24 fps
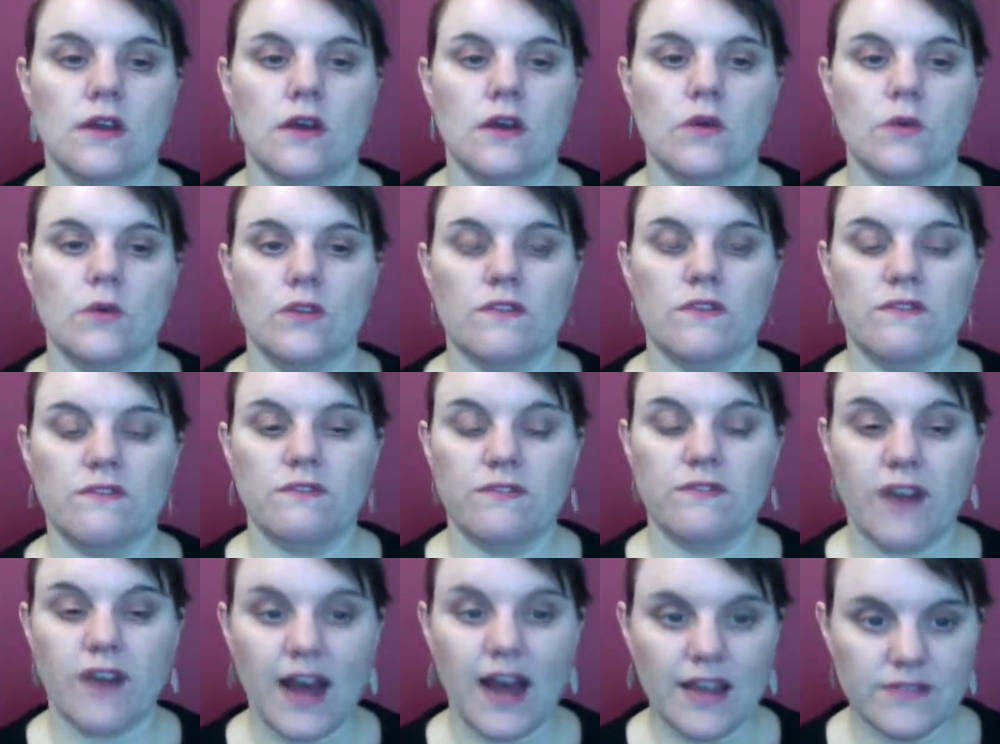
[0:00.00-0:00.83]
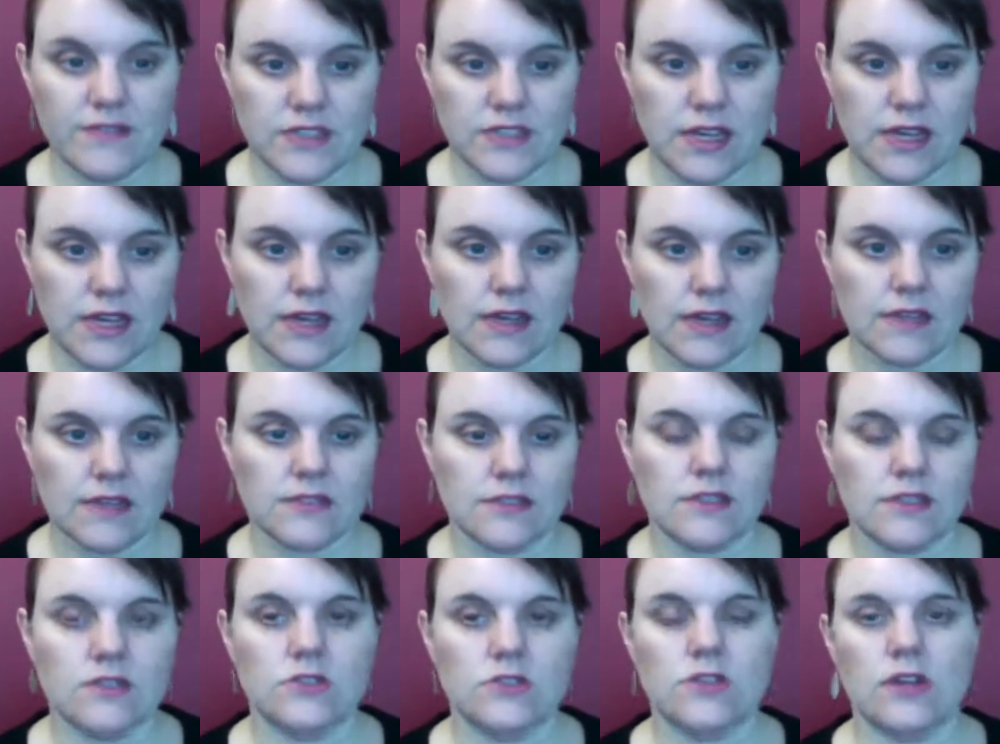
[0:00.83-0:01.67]
with 5 tags,
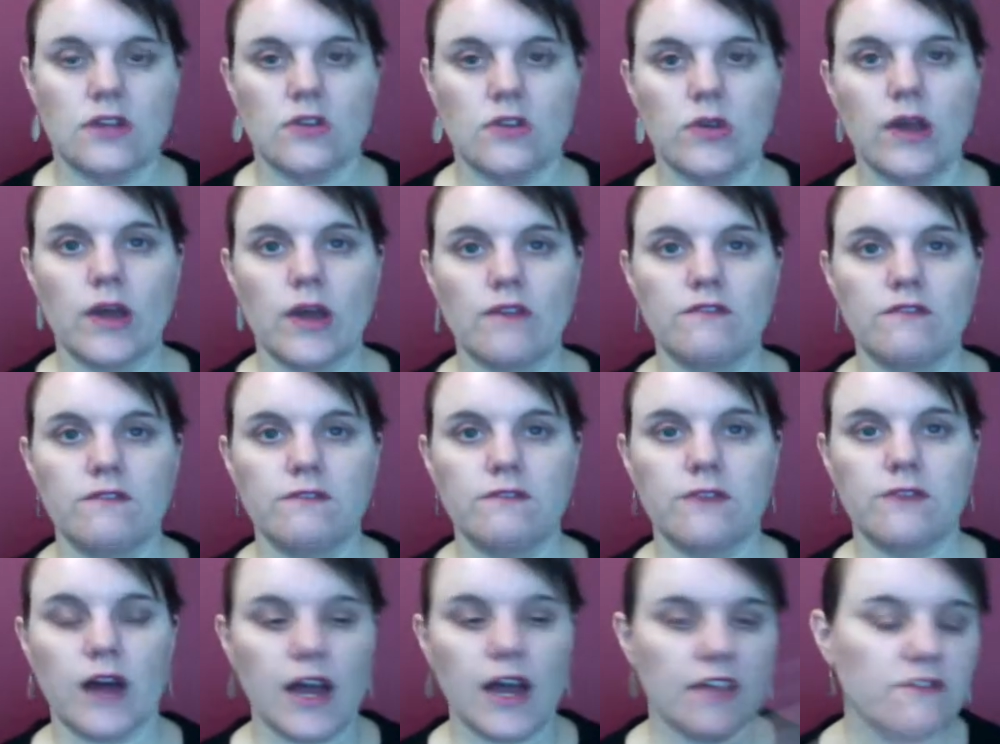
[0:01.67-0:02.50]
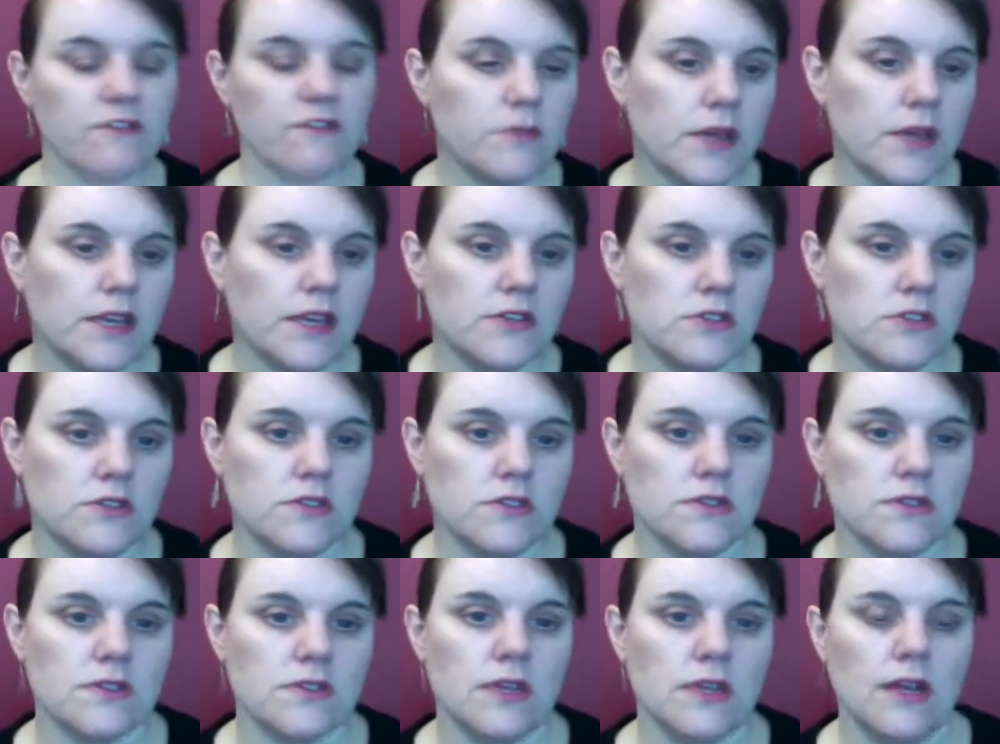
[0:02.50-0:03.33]
and so now you have 5
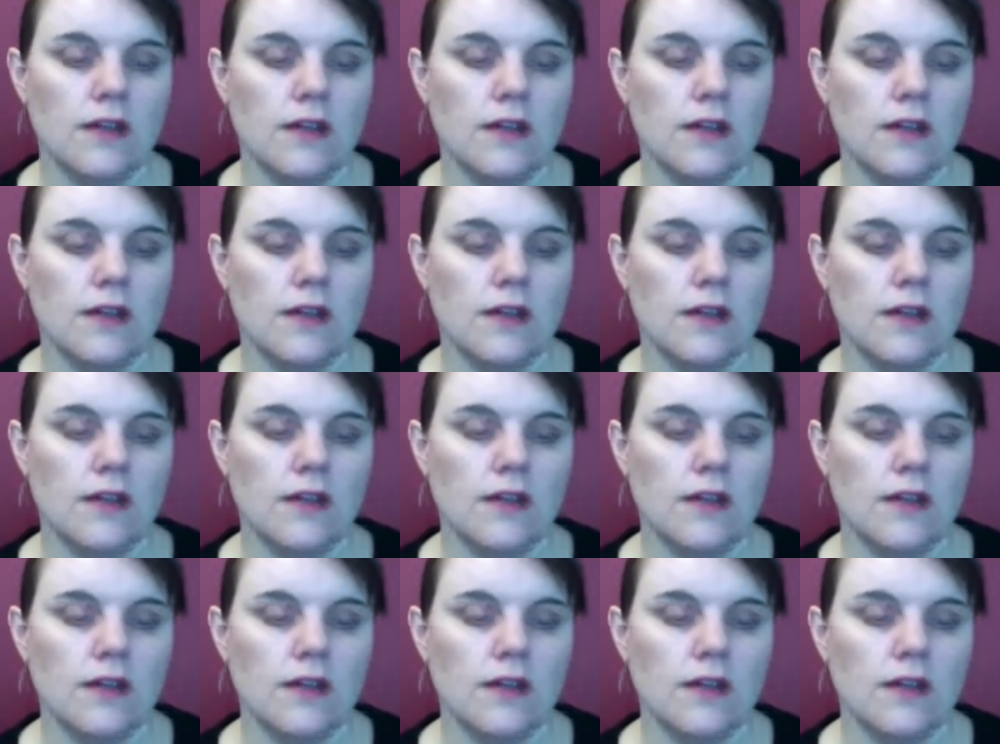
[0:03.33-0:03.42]
pages